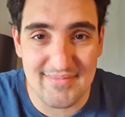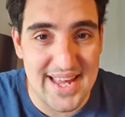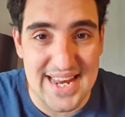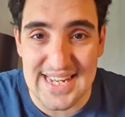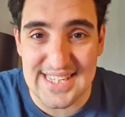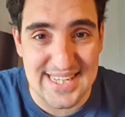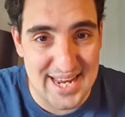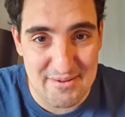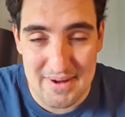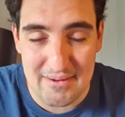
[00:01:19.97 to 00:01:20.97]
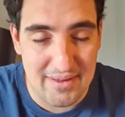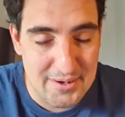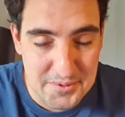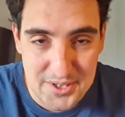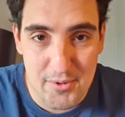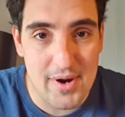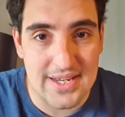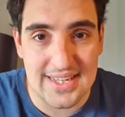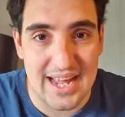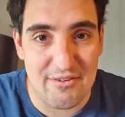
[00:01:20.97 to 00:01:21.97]
an insane amount. Like, it was
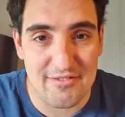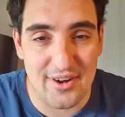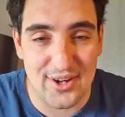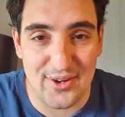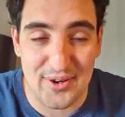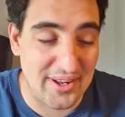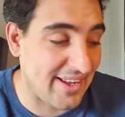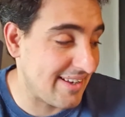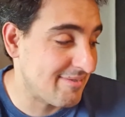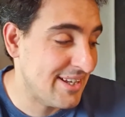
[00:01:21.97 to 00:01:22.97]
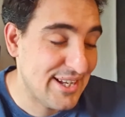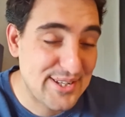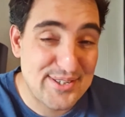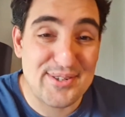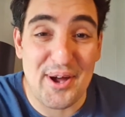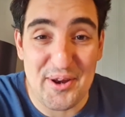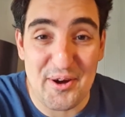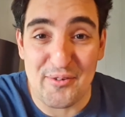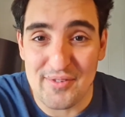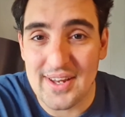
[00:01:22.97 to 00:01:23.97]
crazy how fit I got. Like, I started
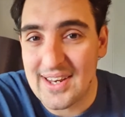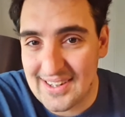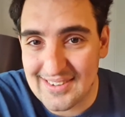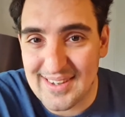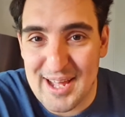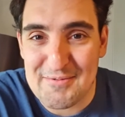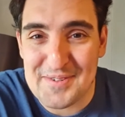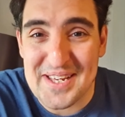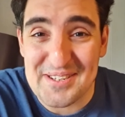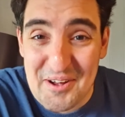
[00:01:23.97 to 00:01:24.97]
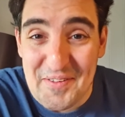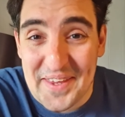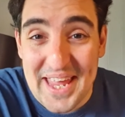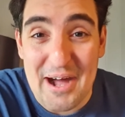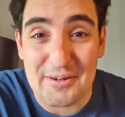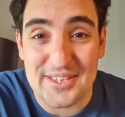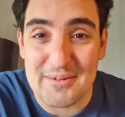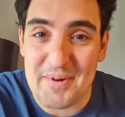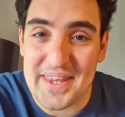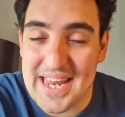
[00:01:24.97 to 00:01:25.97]
off, like the app says, on the couch, and
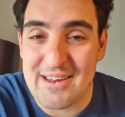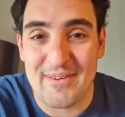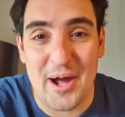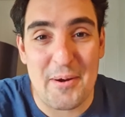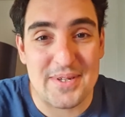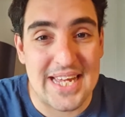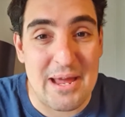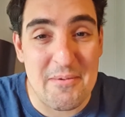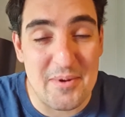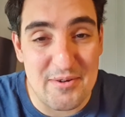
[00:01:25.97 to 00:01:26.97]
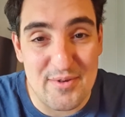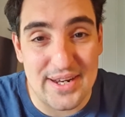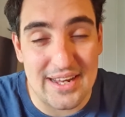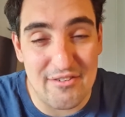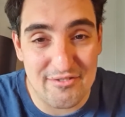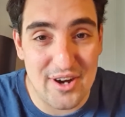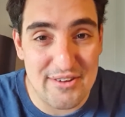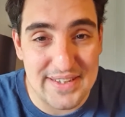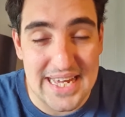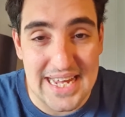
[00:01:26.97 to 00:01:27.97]
by the end of it I was capable of running a
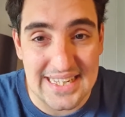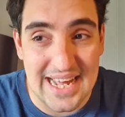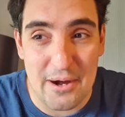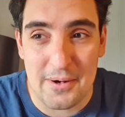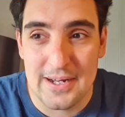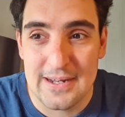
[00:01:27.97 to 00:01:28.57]
5K. Now,